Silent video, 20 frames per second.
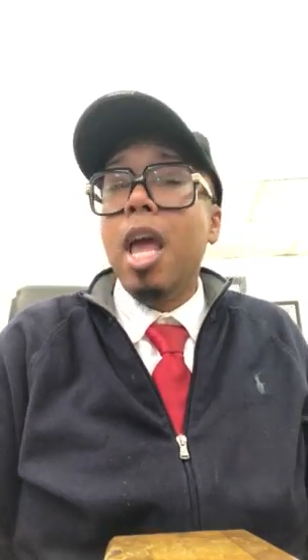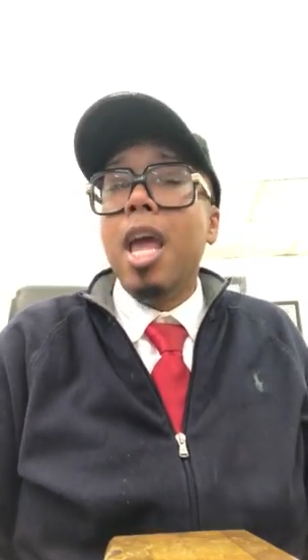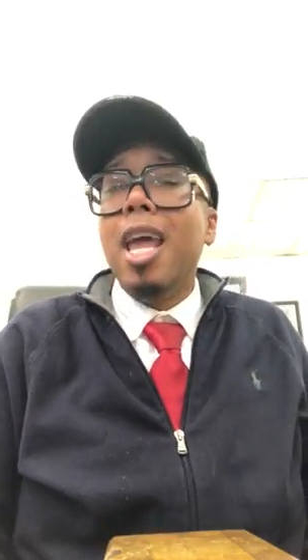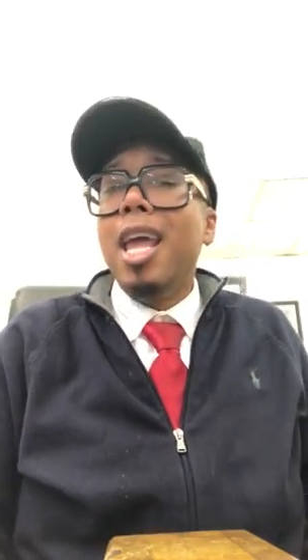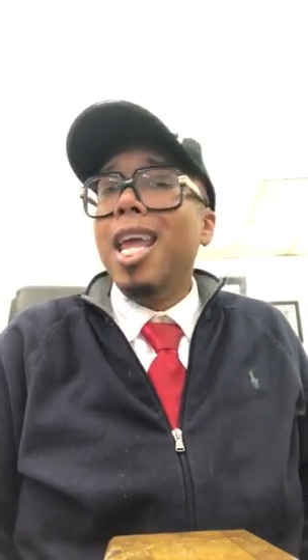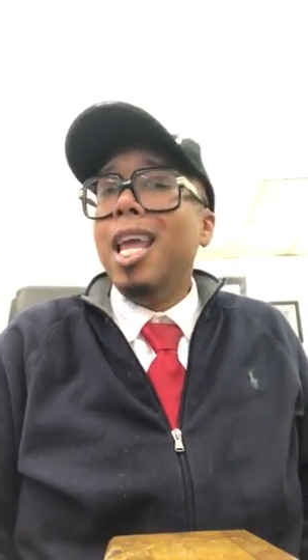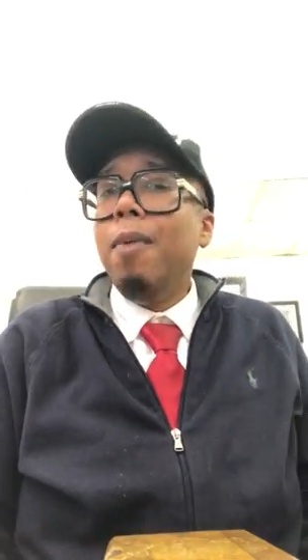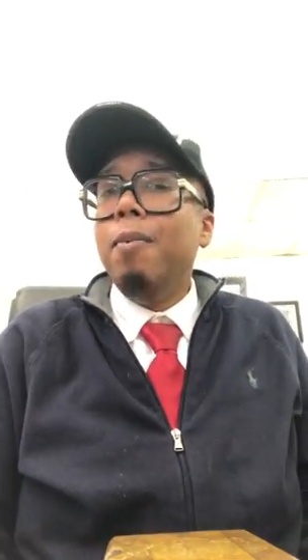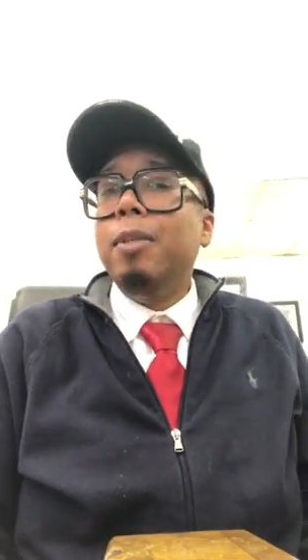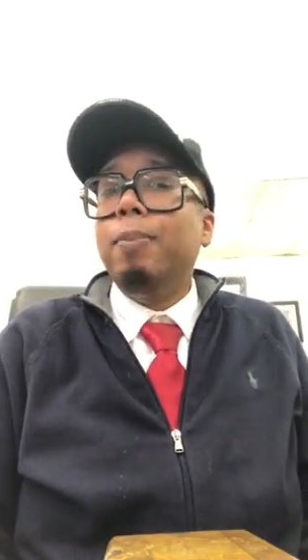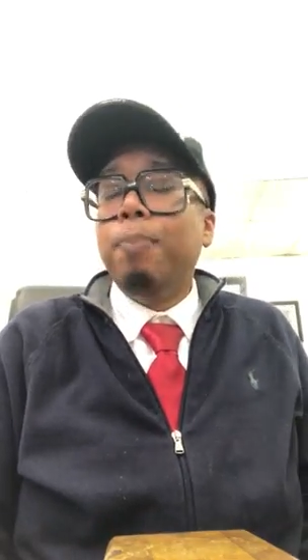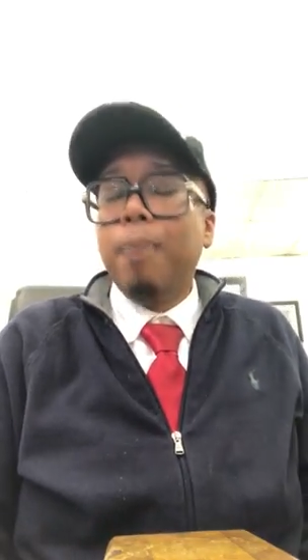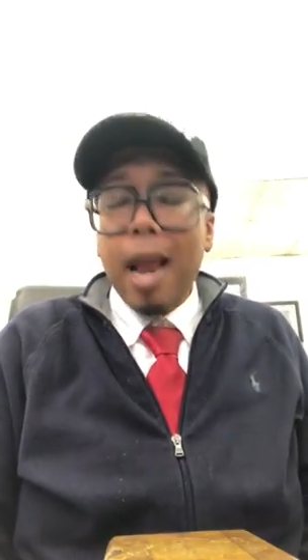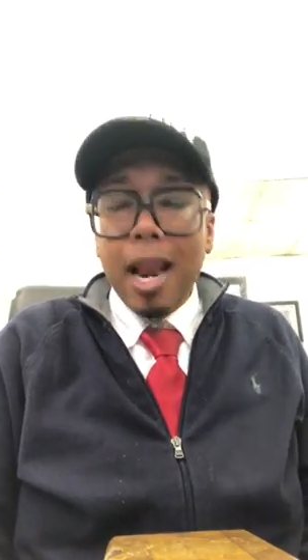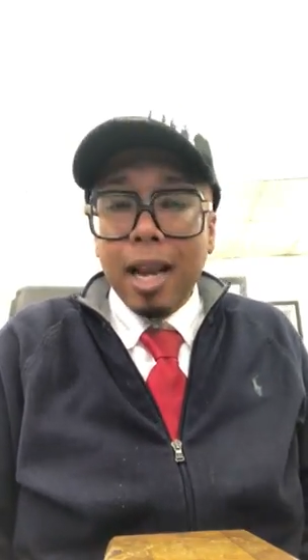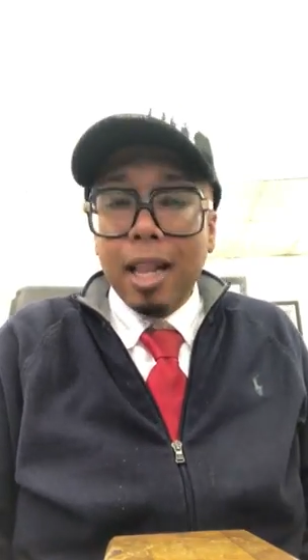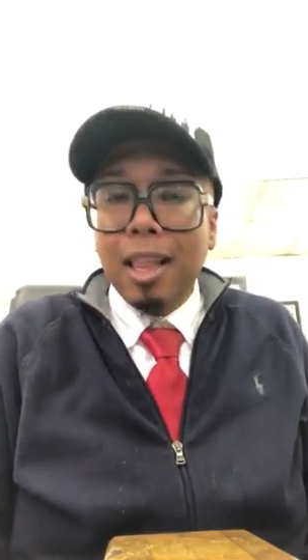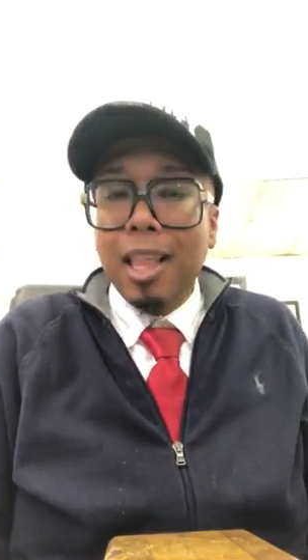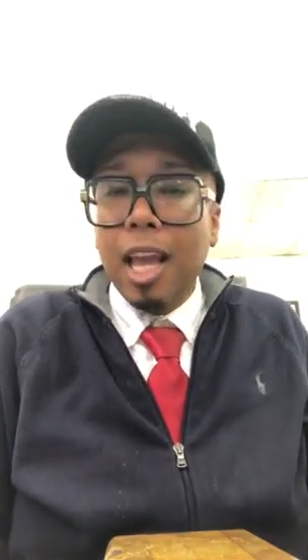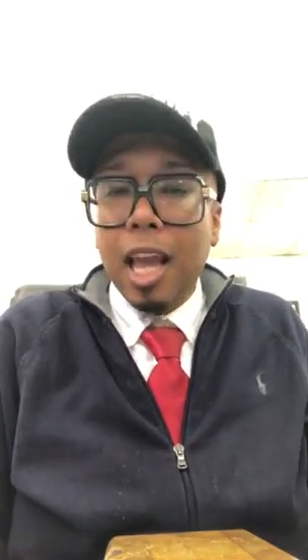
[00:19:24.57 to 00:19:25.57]
He was
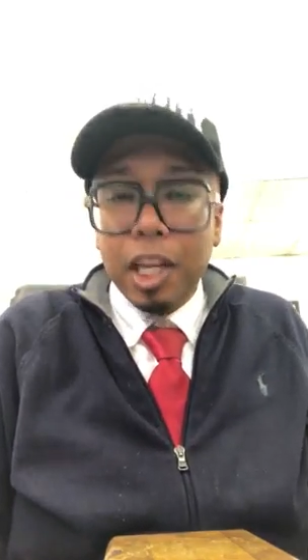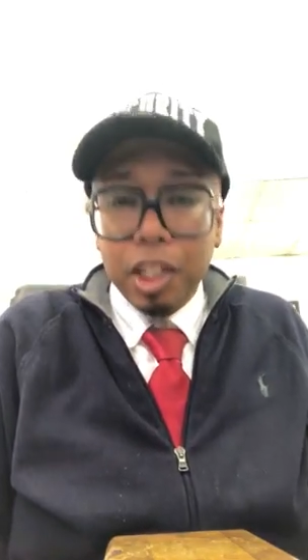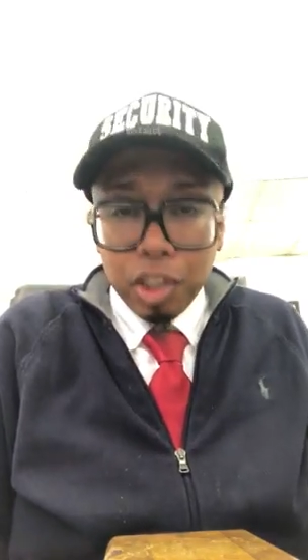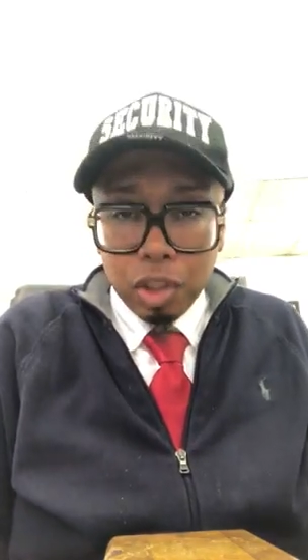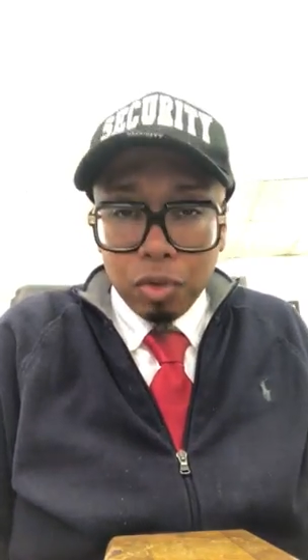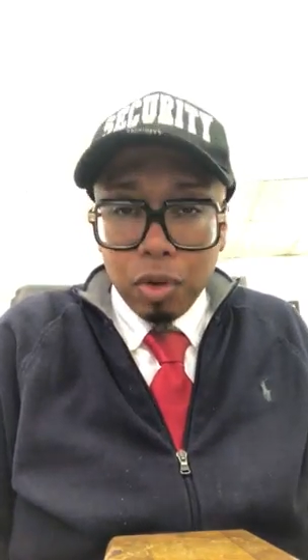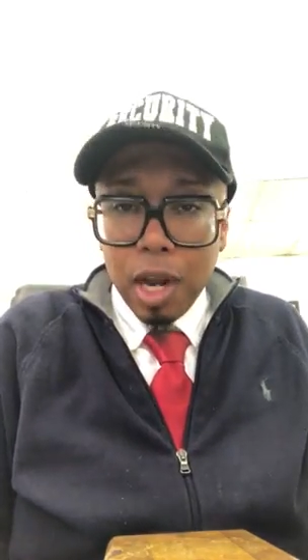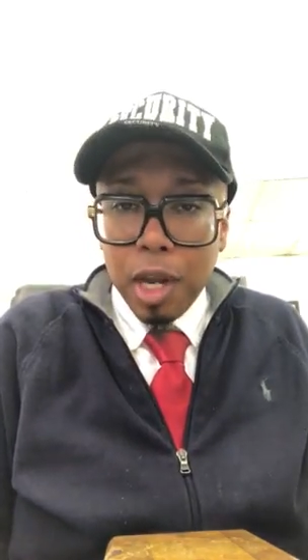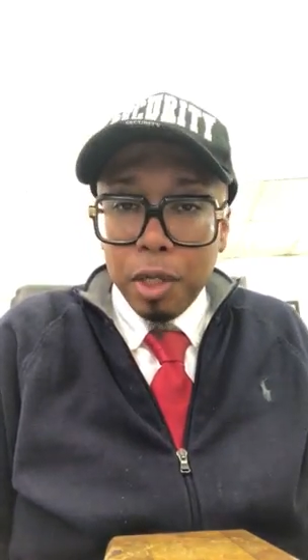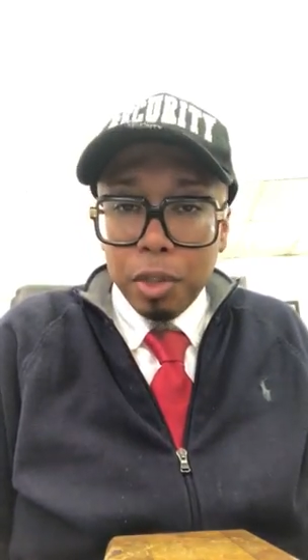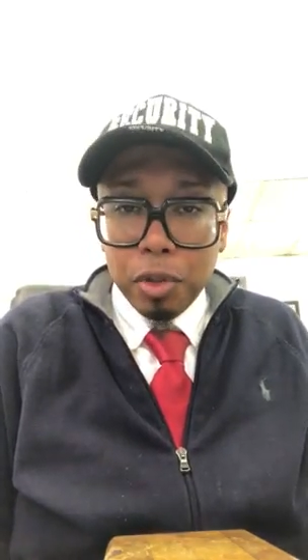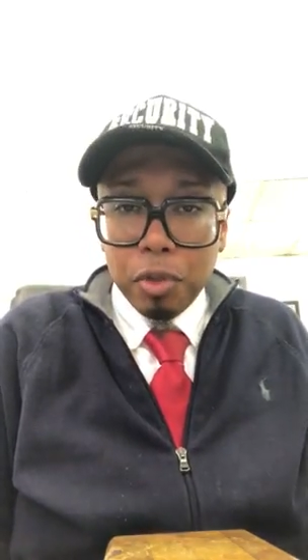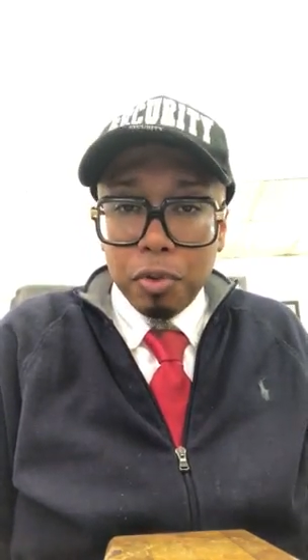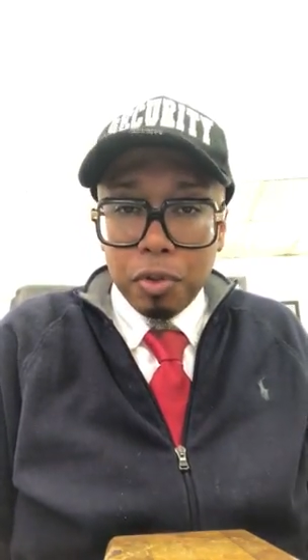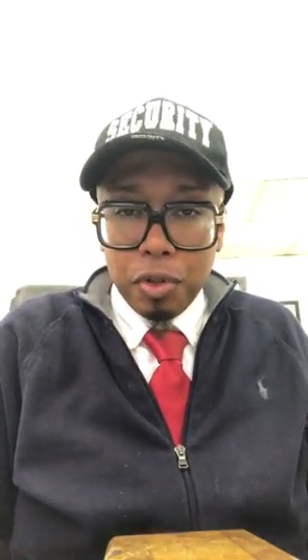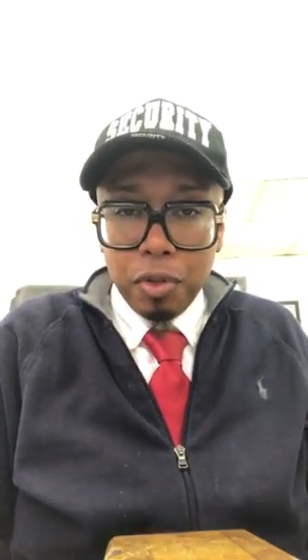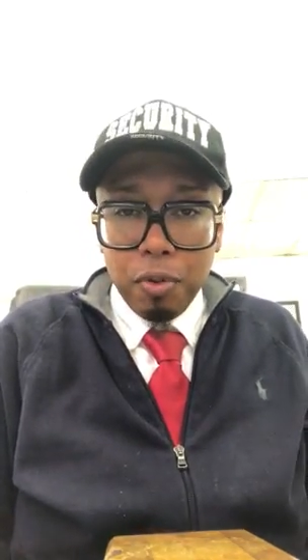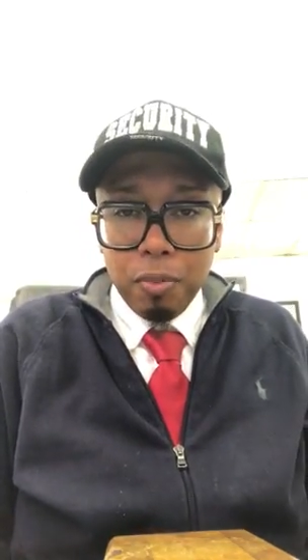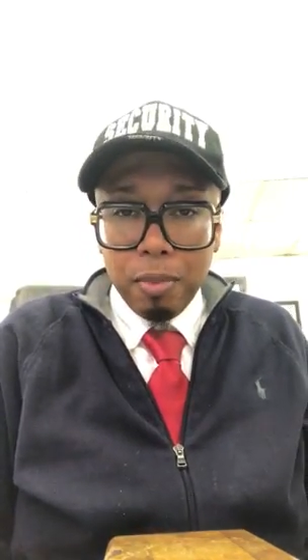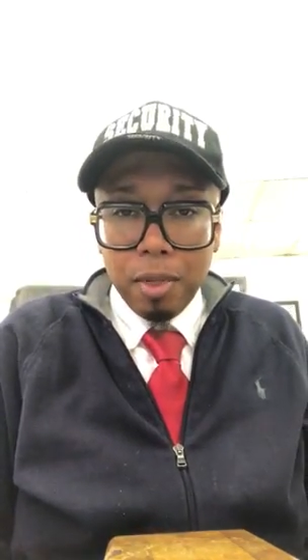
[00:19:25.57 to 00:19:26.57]
practically a stranger
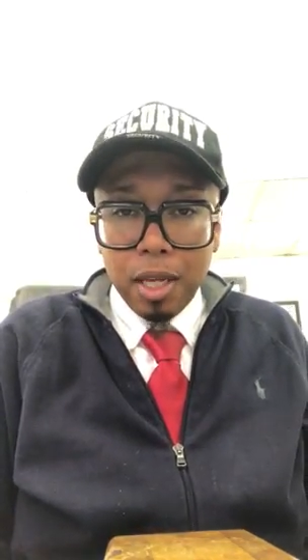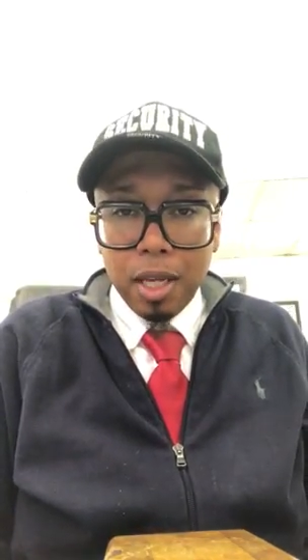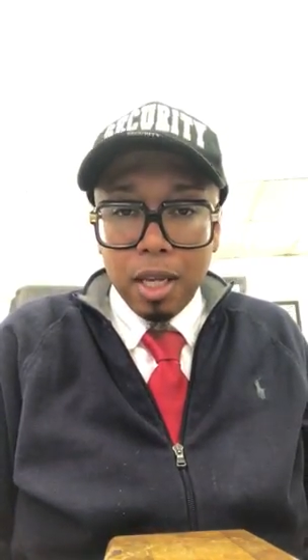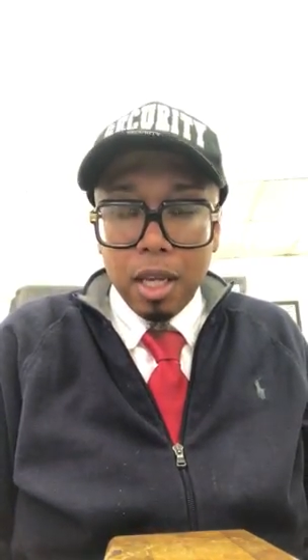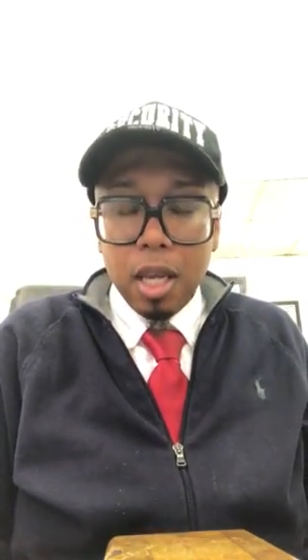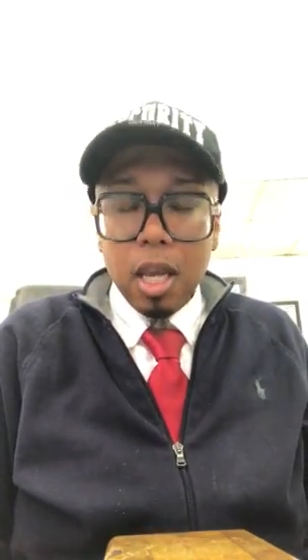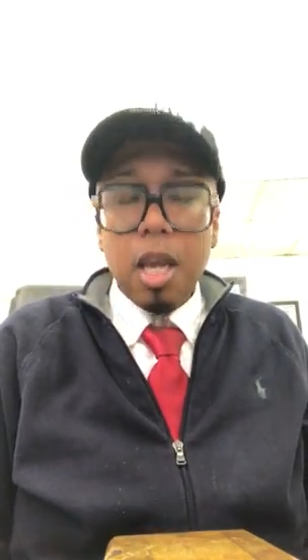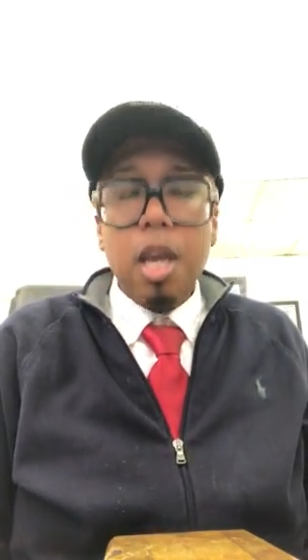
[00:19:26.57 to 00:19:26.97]
to me.